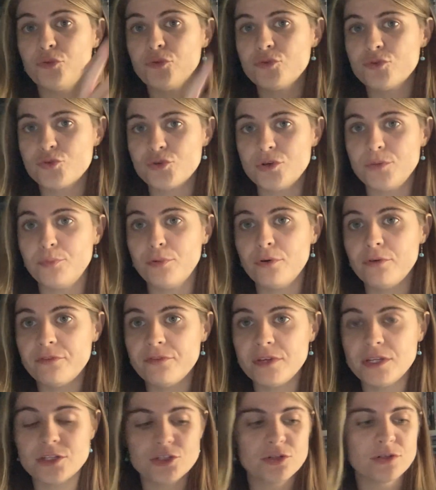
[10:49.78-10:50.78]
triple
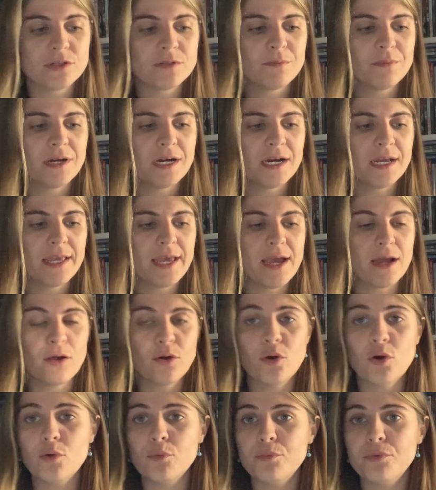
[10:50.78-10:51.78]
features by
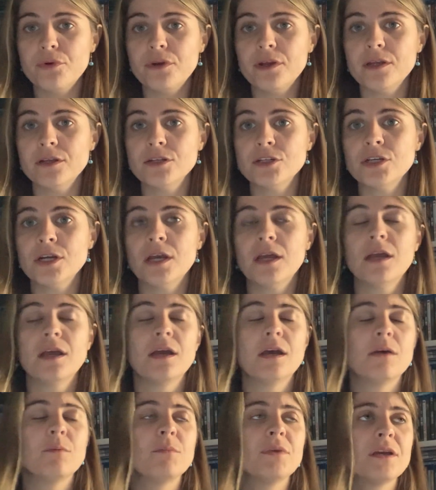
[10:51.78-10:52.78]
Echo Bridge,
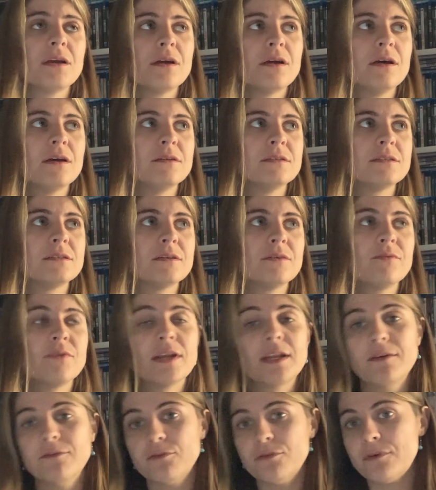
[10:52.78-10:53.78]
because
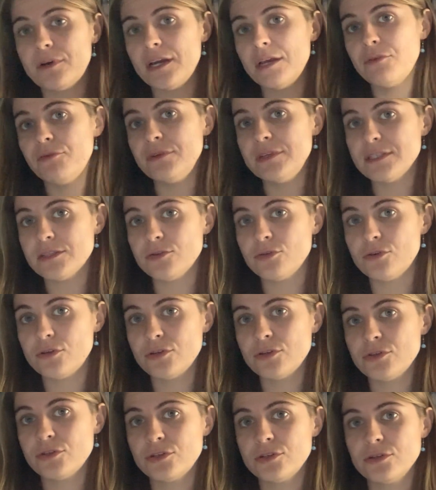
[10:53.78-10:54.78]
whenever I
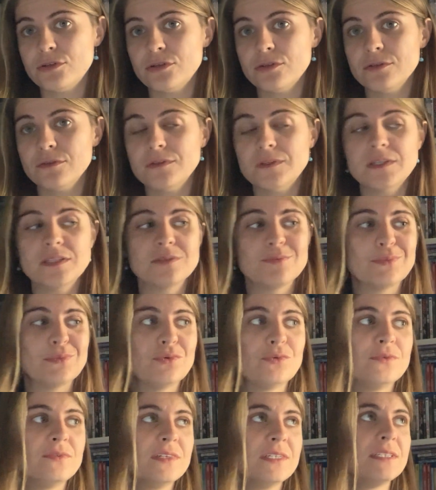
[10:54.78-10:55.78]
research these
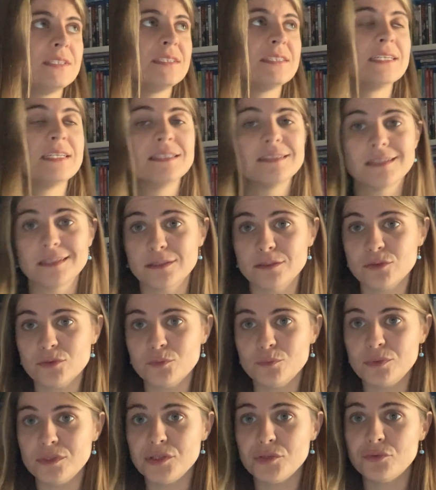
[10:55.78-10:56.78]
movies, they tend to
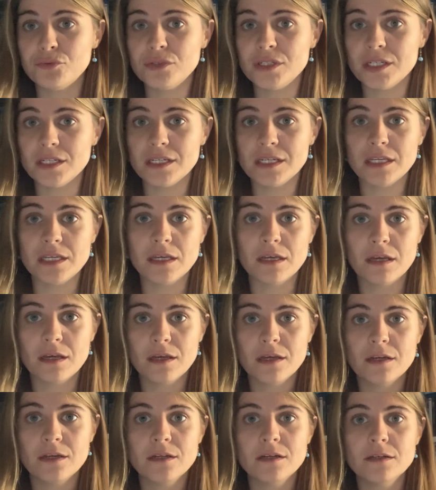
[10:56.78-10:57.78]
be really
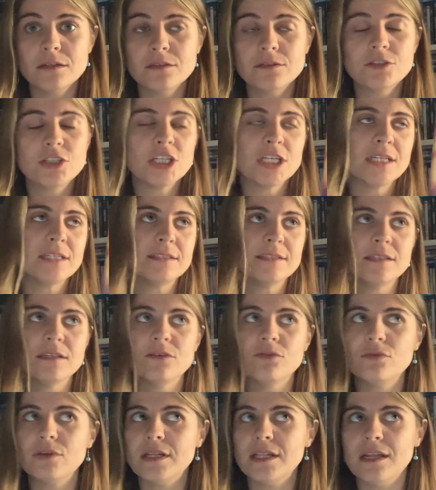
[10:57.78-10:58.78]
cheesy,
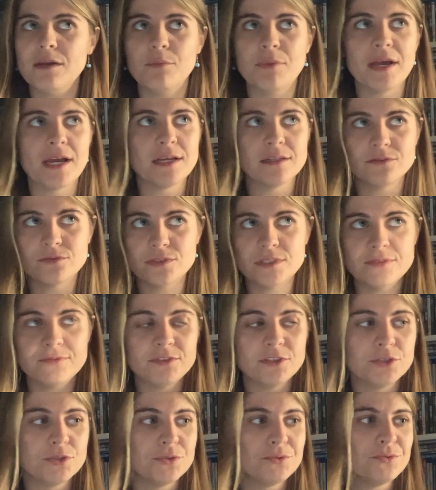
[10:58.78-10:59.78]
really bad
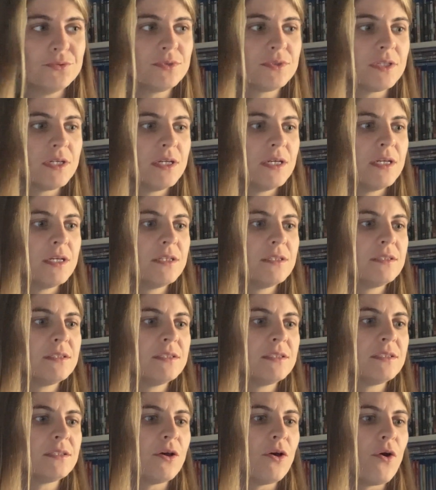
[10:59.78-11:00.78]
reviews.
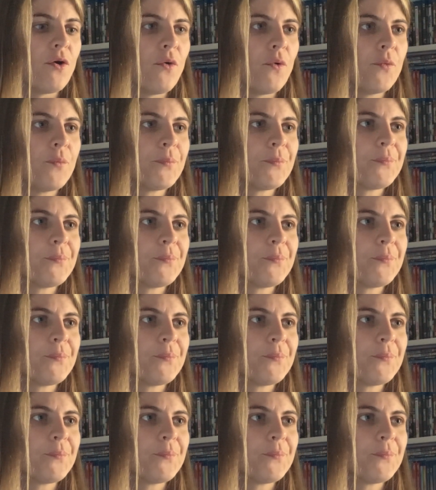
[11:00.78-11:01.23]
So